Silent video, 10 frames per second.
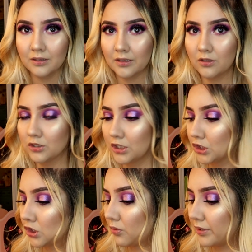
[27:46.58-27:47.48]
Those are
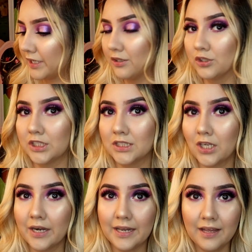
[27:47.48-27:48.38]
so pretty, and those are
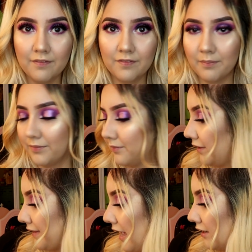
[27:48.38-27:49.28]
Starlet from
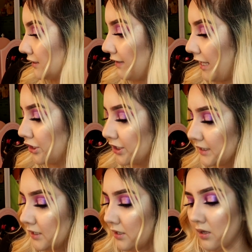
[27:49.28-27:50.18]
the House of Lashes.
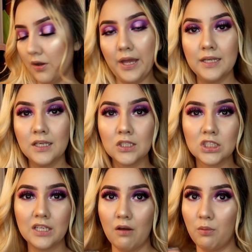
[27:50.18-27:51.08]
Okay, so
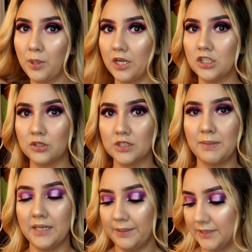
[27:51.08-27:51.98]
now what we're gonna do is my
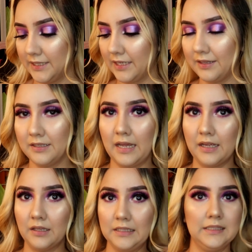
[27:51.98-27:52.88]
lipstick, and then like
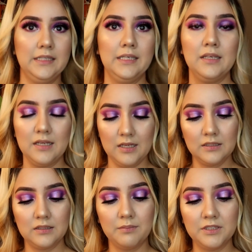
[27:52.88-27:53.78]
this is it.
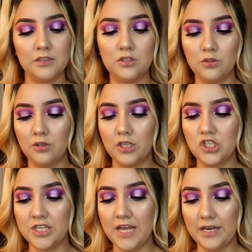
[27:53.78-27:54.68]
So I'm just gonna do the
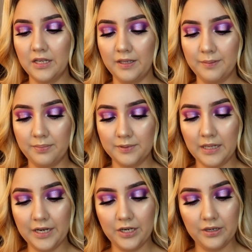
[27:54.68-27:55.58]
Jordana lip
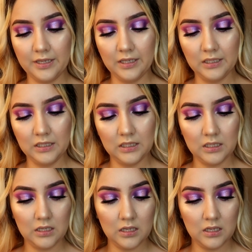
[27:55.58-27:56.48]
liner
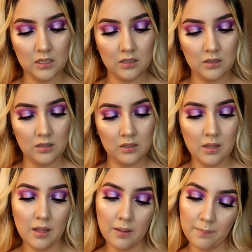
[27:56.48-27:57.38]
in
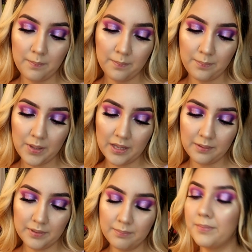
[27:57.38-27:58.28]

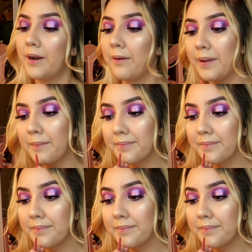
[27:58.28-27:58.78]
Baby Berry.